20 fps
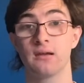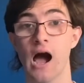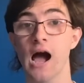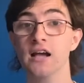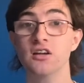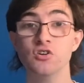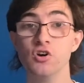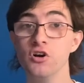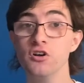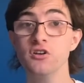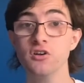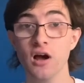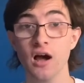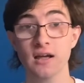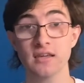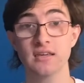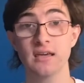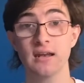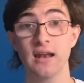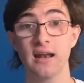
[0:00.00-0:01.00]
I could
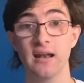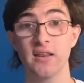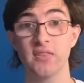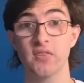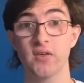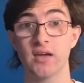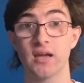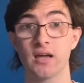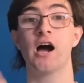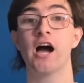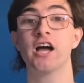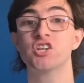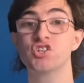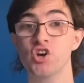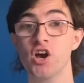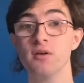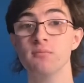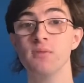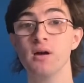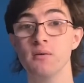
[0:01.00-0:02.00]
not get anything. I
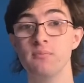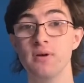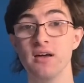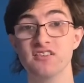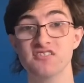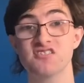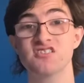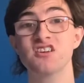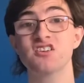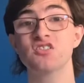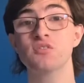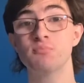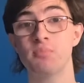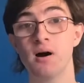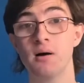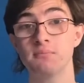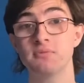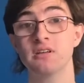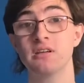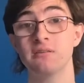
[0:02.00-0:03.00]
tried my best to get the
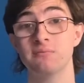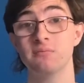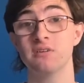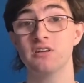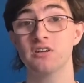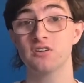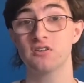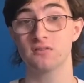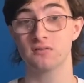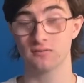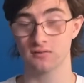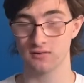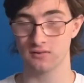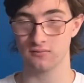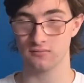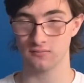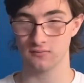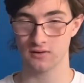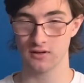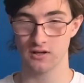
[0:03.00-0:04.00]
pump to get me
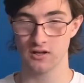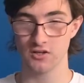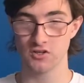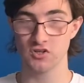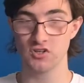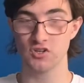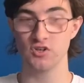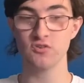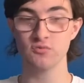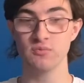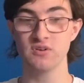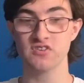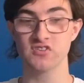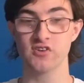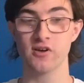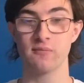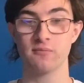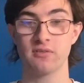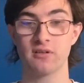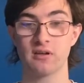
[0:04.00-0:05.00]
to give me
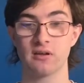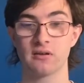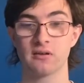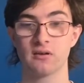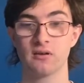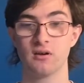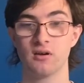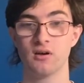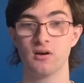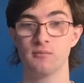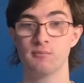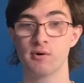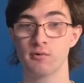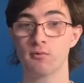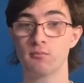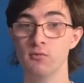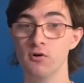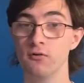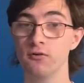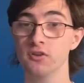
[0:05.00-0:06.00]
something. But
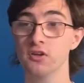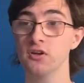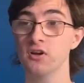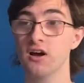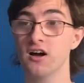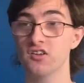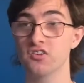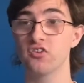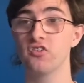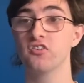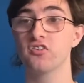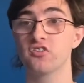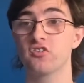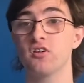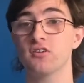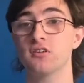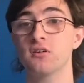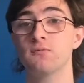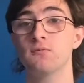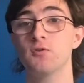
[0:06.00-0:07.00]
removing the nozzle and
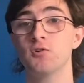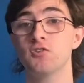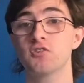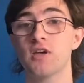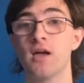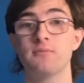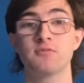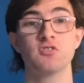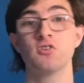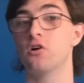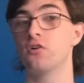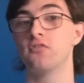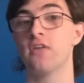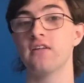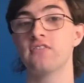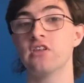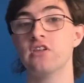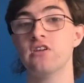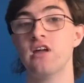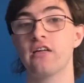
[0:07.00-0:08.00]
selecting fuel types, no,
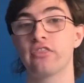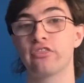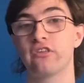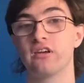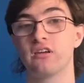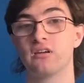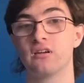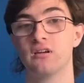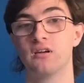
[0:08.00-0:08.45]
that did nothing.